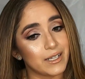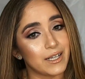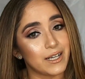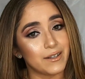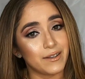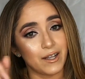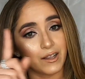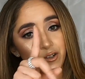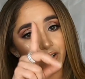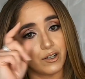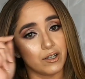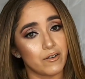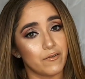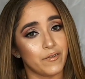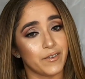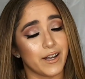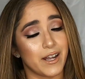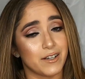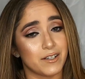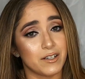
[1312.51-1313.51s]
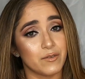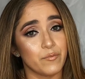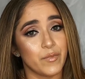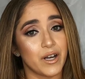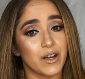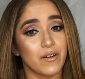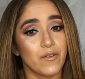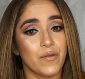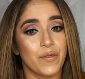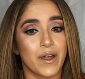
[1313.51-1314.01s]
Hit that little notification
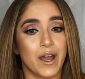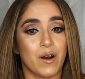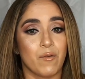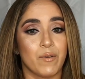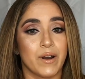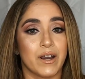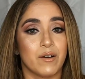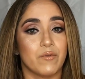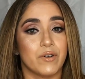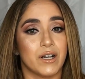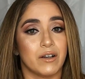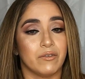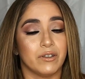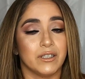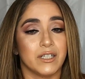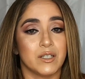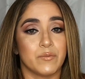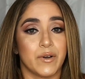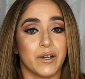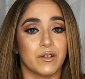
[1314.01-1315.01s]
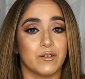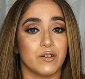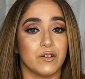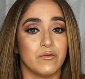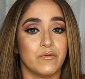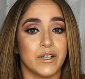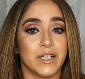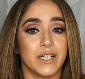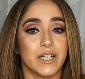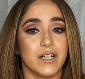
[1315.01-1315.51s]
bell. That way, when I release my new
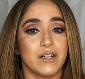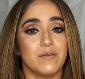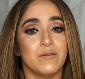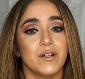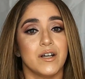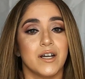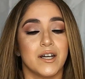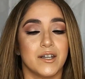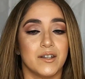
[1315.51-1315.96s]
video,